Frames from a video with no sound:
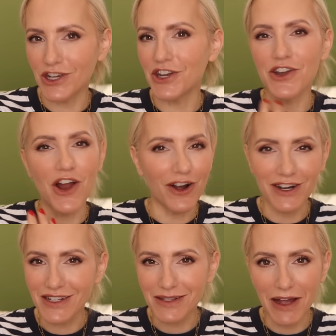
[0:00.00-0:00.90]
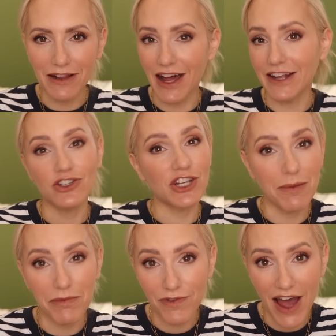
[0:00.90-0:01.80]
You're not going to smell like
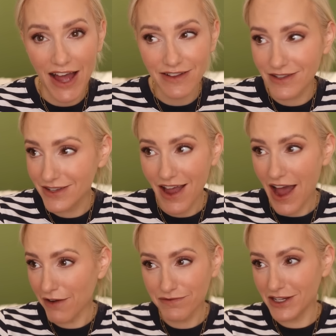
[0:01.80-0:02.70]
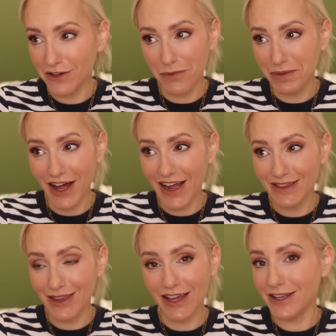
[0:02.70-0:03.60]
chip fat after you've
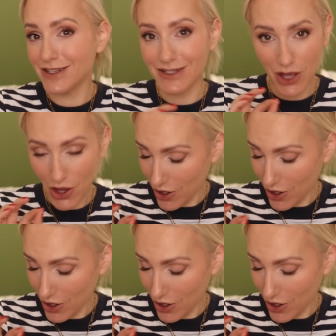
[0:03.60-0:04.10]
applied this.